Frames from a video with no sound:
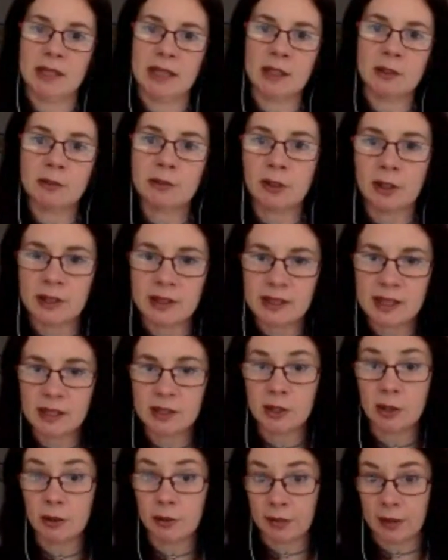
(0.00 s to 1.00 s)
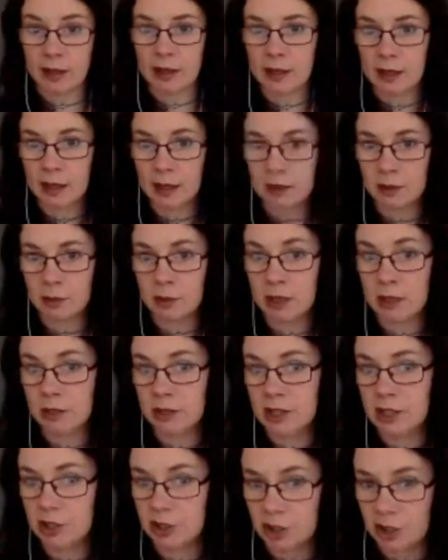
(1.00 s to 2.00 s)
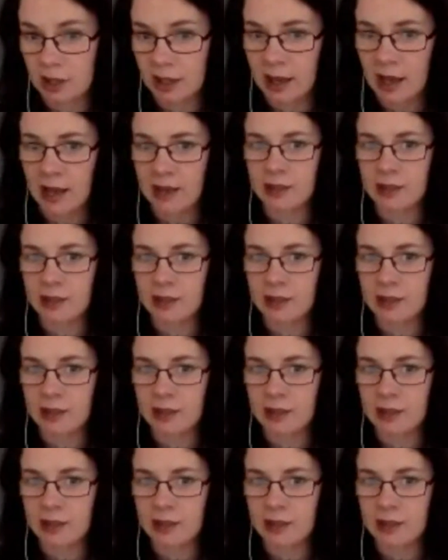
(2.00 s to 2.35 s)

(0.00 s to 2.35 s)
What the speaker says: influences your thinking and the way you teach your class.